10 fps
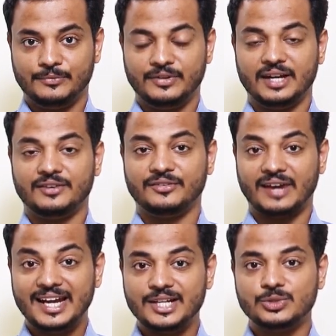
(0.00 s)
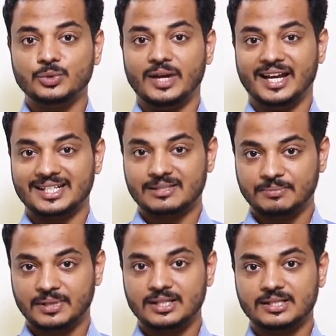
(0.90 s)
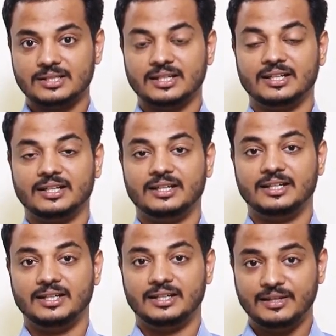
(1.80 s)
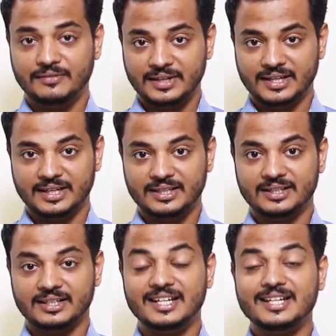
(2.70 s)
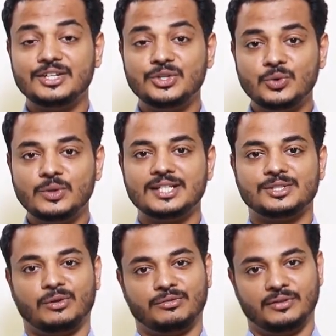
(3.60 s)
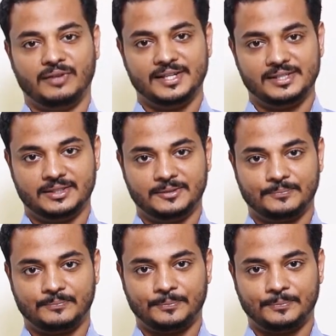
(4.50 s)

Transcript: we are trying to express dividend in units of divisor,